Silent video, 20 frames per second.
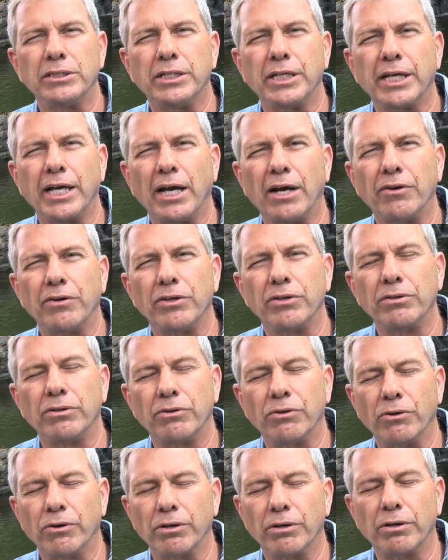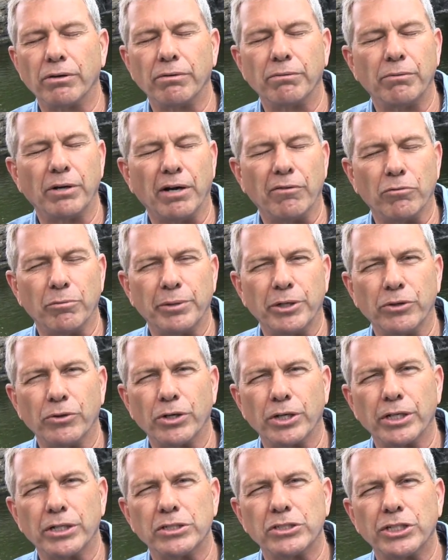in the county government
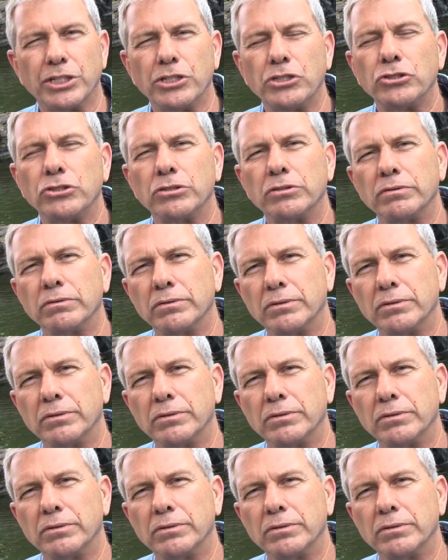organization.